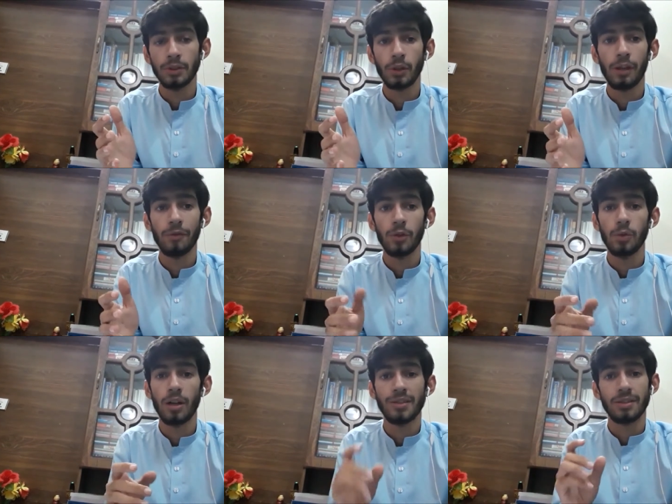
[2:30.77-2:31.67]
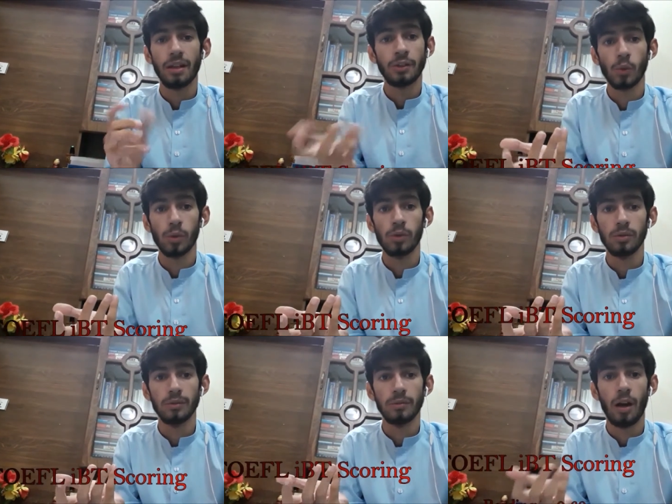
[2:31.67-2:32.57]
to give you a, a total
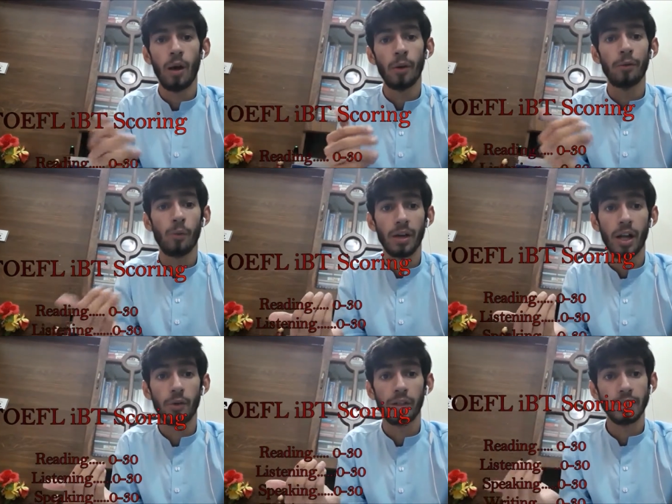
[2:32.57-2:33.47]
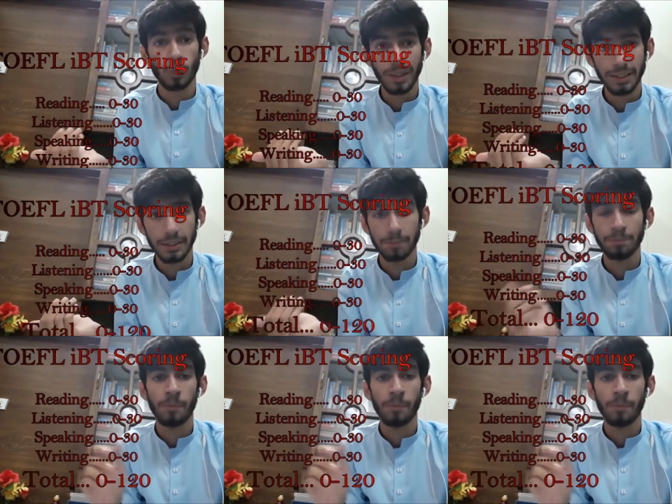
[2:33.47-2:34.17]
out of 120.